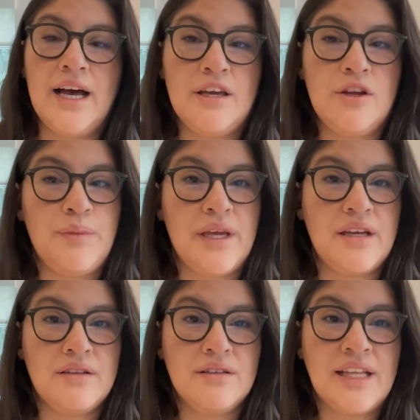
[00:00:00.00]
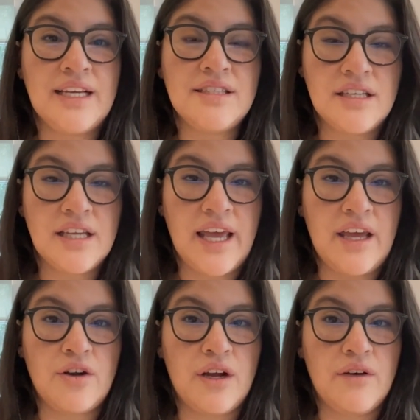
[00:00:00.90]
It'll be a nice
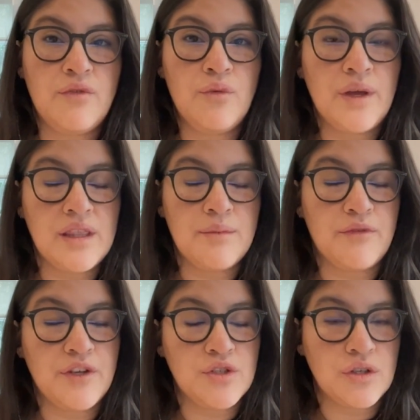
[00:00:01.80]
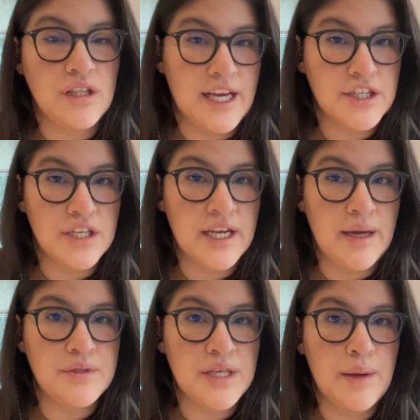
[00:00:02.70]
indicator of when the provincial election
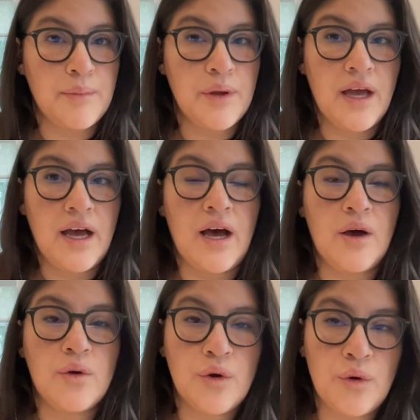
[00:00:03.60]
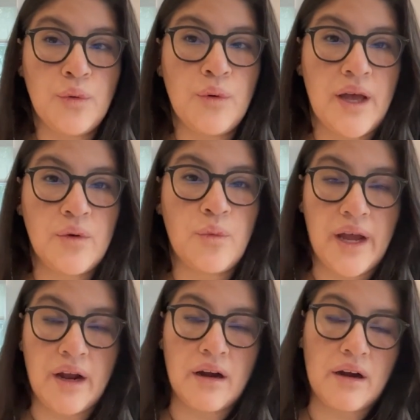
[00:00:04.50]
comes up, who and
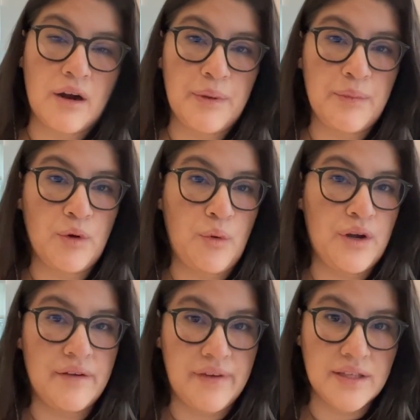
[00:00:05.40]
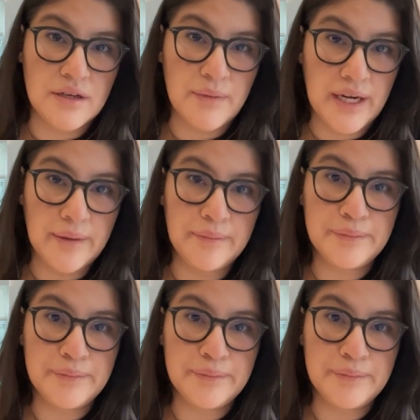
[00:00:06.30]
where are people going to invest their money.